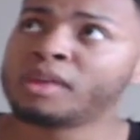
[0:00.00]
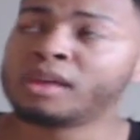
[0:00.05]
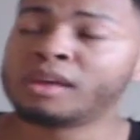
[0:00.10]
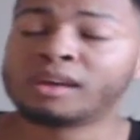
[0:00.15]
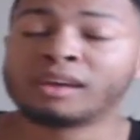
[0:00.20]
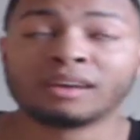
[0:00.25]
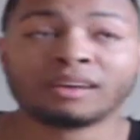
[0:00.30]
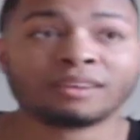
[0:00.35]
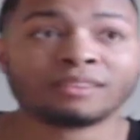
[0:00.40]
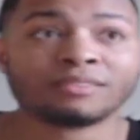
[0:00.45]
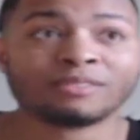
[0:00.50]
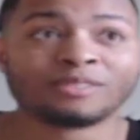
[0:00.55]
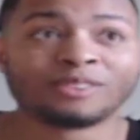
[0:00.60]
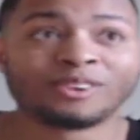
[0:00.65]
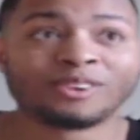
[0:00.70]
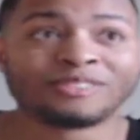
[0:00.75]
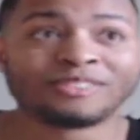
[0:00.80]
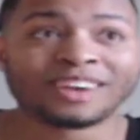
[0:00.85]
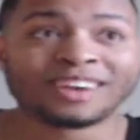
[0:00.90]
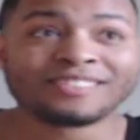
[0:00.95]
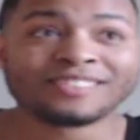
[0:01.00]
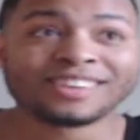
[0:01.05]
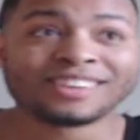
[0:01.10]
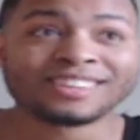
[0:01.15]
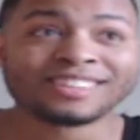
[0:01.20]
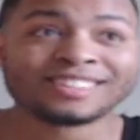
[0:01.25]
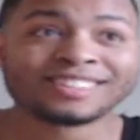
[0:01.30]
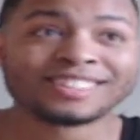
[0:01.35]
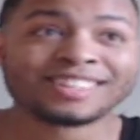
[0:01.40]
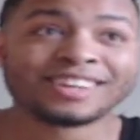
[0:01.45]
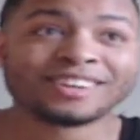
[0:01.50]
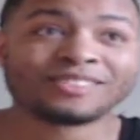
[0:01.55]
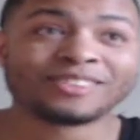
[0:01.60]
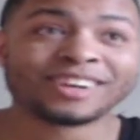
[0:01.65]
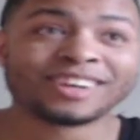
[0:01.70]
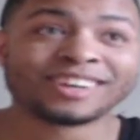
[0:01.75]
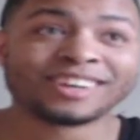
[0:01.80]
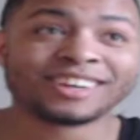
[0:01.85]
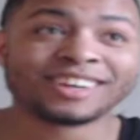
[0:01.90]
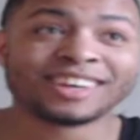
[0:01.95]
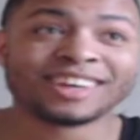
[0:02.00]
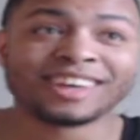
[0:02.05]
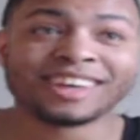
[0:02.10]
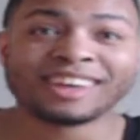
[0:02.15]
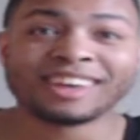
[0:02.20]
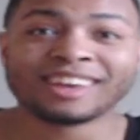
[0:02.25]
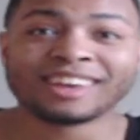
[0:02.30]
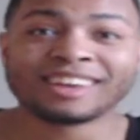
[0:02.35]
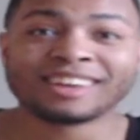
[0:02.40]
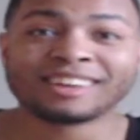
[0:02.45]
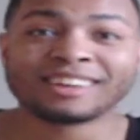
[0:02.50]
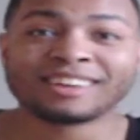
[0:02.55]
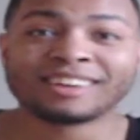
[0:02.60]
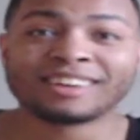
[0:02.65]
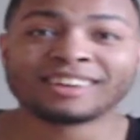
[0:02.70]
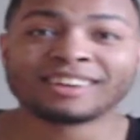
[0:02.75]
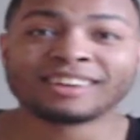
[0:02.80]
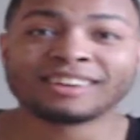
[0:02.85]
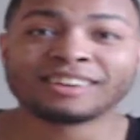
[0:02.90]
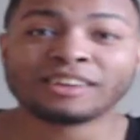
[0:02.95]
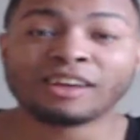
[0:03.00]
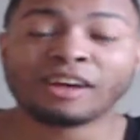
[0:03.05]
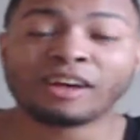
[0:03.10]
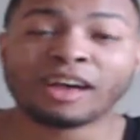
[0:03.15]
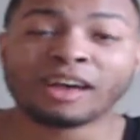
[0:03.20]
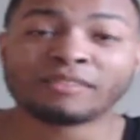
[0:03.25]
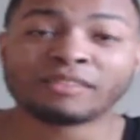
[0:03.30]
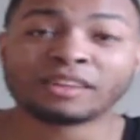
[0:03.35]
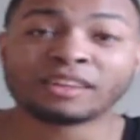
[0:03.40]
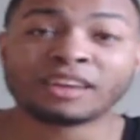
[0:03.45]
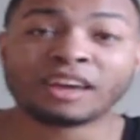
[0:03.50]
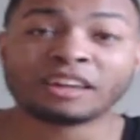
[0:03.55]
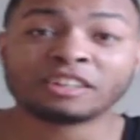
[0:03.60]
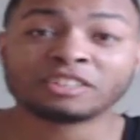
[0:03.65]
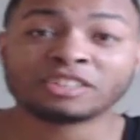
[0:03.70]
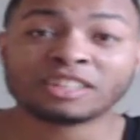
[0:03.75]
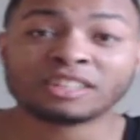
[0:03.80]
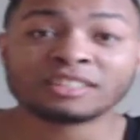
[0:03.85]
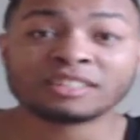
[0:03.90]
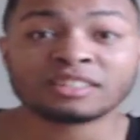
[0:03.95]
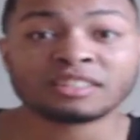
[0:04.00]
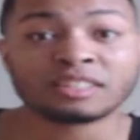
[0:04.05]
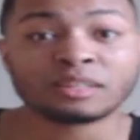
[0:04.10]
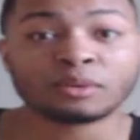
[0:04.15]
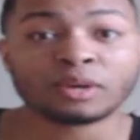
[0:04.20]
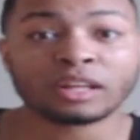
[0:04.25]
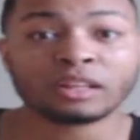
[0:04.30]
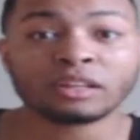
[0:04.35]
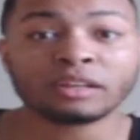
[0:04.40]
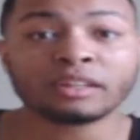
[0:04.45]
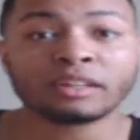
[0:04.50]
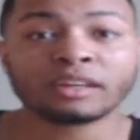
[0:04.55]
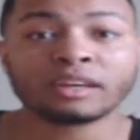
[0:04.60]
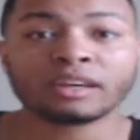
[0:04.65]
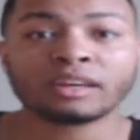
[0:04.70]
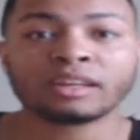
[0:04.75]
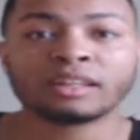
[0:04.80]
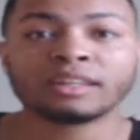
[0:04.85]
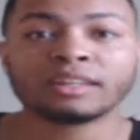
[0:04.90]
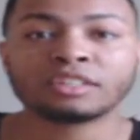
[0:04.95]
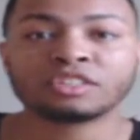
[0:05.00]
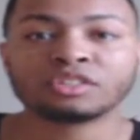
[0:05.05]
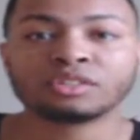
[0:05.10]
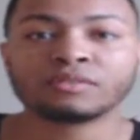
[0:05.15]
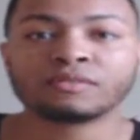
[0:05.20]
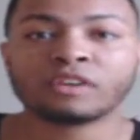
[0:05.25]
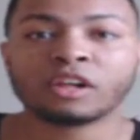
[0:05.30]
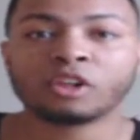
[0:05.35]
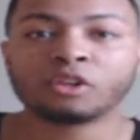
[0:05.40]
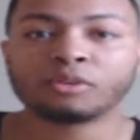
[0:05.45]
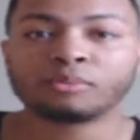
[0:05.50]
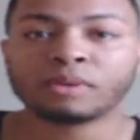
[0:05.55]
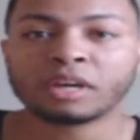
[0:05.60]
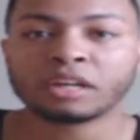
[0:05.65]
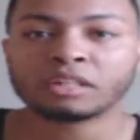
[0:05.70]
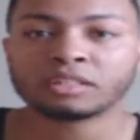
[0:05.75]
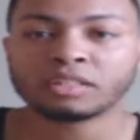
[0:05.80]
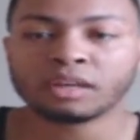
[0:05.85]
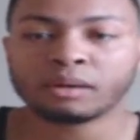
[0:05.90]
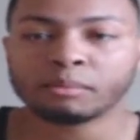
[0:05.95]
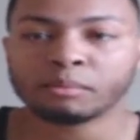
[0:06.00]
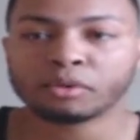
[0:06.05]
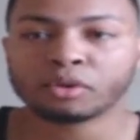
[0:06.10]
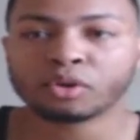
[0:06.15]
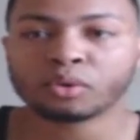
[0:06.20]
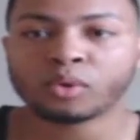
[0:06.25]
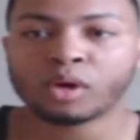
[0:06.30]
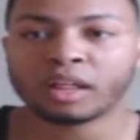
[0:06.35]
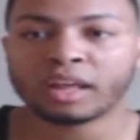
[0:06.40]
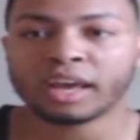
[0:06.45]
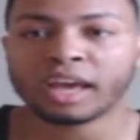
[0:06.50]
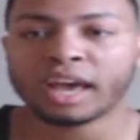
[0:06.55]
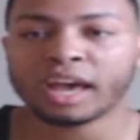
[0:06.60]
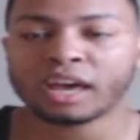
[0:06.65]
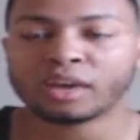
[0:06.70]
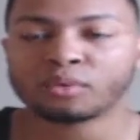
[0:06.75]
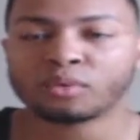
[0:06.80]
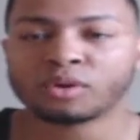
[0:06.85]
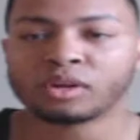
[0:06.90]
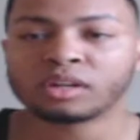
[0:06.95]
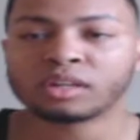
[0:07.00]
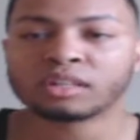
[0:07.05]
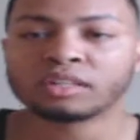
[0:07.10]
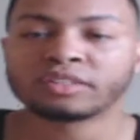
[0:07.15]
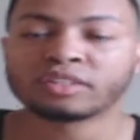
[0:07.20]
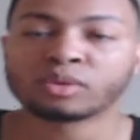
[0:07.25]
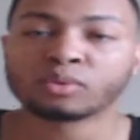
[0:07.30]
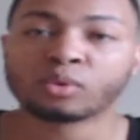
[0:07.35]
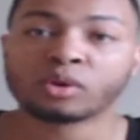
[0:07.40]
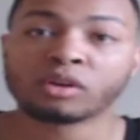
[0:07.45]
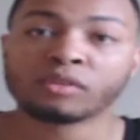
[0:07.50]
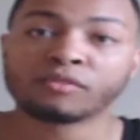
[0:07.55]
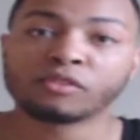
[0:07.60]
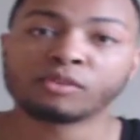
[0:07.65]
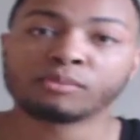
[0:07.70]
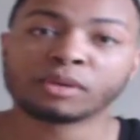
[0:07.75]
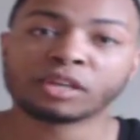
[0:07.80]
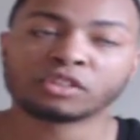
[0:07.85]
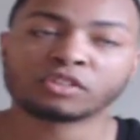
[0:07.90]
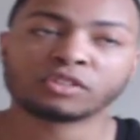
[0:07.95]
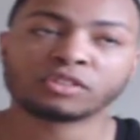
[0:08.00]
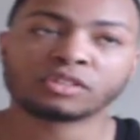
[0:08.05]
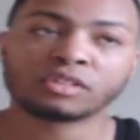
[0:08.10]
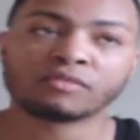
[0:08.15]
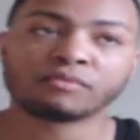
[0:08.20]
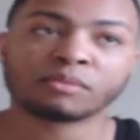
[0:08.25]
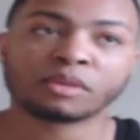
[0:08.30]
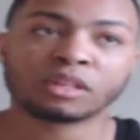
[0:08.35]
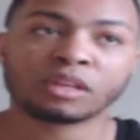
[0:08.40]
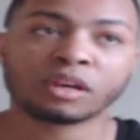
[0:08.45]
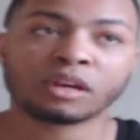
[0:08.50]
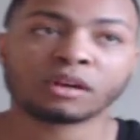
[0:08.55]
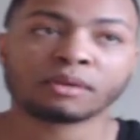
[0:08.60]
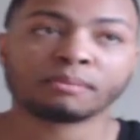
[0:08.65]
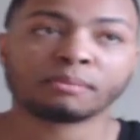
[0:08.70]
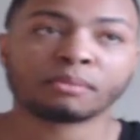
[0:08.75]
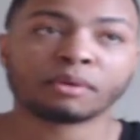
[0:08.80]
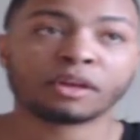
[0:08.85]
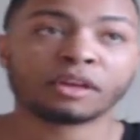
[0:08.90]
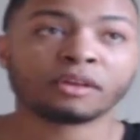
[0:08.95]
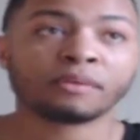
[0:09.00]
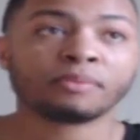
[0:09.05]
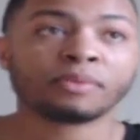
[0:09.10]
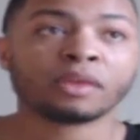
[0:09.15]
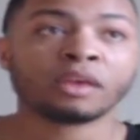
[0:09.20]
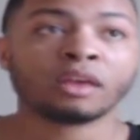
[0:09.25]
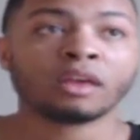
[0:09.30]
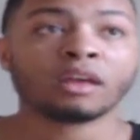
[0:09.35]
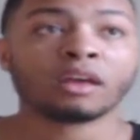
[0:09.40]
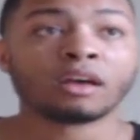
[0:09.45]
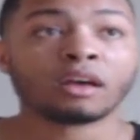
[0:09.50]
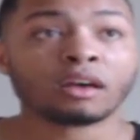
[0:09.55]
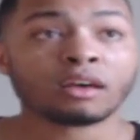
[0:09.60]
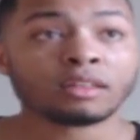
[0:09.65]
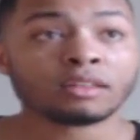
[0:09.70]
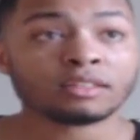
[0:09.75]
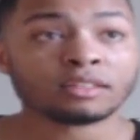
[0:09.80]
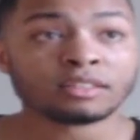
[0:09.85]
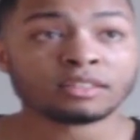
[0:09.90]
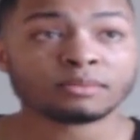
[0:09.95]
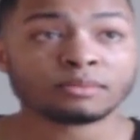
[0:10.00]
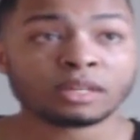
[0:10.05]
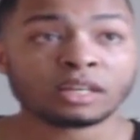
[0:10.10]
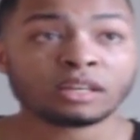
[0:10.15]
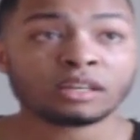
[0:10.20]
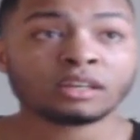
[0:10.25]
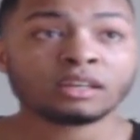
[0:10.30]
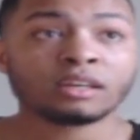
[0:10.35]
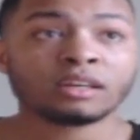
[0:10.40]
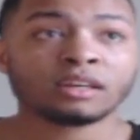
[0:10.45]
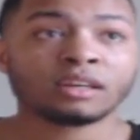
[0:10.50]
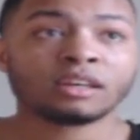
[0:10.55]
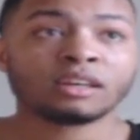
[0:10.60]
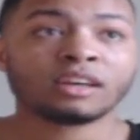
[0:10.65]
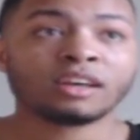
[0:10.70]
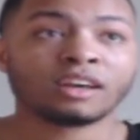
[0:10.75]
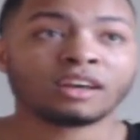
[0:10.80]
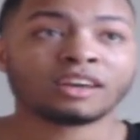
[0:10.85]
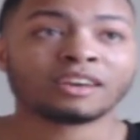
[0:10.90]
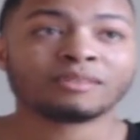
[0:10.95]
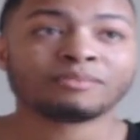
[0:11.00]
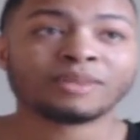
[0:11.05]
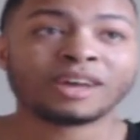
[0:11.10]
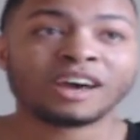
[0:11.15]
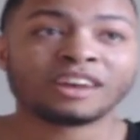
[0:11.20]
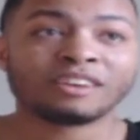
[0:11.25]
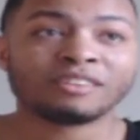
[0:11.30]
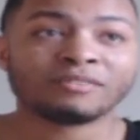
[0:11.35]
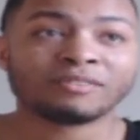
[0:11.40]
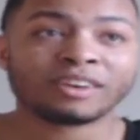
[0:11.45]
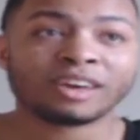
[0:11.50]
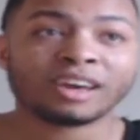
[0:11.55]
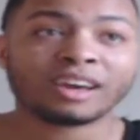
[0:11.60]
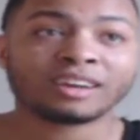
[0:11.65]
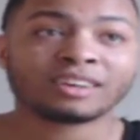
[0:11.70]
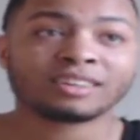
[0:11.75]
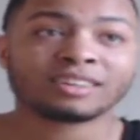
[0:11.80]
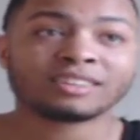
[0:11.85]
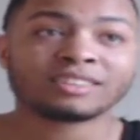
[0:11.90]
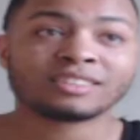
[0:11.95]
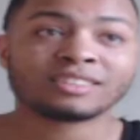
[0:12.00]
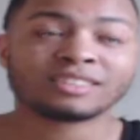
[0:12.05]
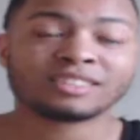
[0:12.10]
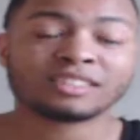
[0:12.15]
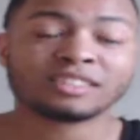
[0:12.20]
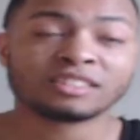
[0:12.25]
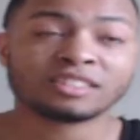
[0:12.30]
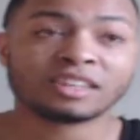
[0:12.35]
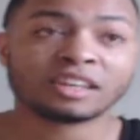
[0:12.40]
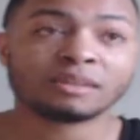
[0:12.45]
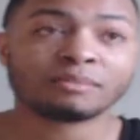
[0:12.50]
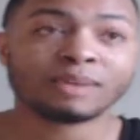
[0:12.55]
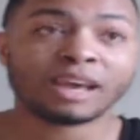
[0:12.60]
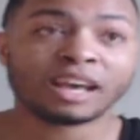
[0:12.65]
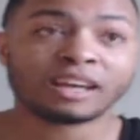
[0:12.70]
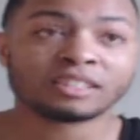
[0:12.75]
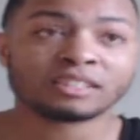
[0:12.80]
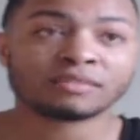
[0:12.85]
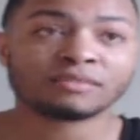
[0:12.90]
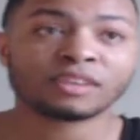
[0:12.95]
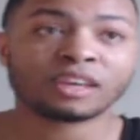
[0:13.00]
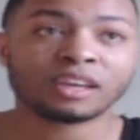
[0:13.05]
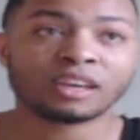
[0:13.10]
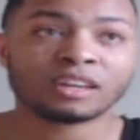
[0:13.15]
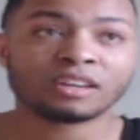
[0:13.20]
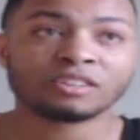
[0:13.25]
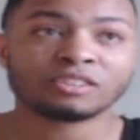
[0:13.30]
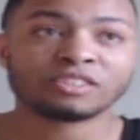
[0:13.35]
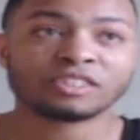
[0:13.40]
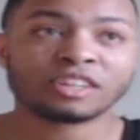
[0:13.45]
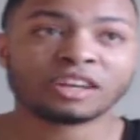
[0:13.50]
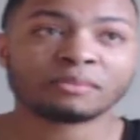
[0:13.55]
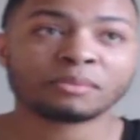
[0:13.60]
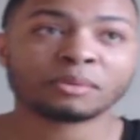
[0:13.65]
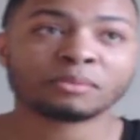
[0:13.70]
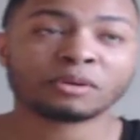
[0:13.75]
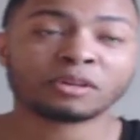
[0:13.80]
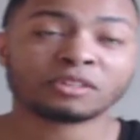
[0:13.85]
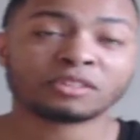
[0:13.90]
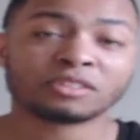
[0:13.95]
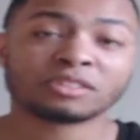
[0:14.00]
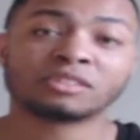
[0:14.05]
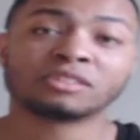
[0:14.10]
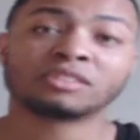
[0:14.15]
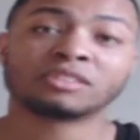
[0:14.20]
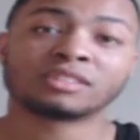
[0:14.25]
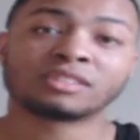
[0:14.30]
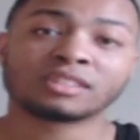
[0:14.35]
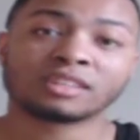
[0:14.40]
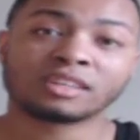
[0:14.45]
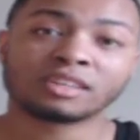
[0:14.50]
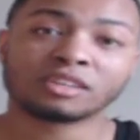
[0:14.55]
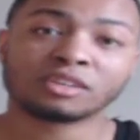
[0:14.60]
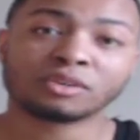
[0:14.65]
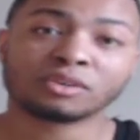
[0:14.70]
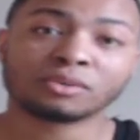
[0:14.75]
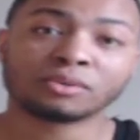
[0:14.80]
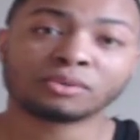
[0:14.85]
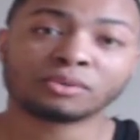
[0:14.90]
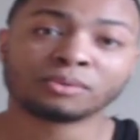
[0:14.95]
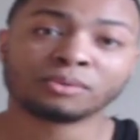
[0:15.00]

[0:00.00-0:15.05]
uh, four or five years now, right? And y'all haven't got a chance to see what I look like unless you followed me on Tumblr while I had one, because there were a few pictures of me there. But uh, this is me. I am not, in fact, a sentient mass of gay energy. I'm a person just like you.